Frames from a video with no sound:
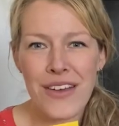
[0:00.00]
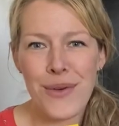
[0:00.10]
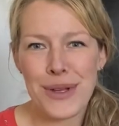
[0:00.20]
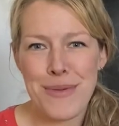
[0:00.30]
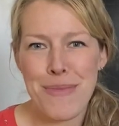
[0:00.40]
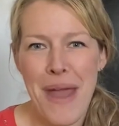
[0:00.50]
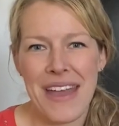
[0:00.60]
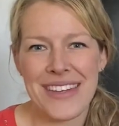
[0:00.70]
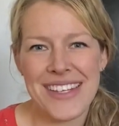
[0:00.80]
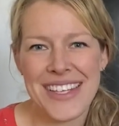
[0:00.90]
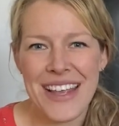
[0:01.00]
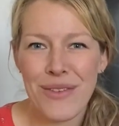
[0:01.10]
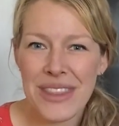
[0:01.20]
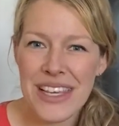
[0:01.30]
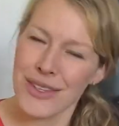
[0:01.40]
going to be practicing
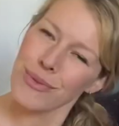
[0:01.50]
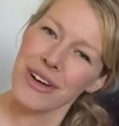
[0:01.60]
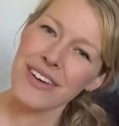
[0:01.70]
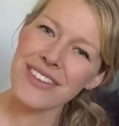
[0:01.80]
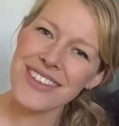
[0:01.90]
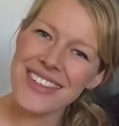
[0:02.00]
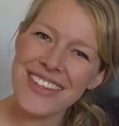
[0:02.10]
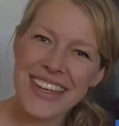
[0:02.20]
with these words.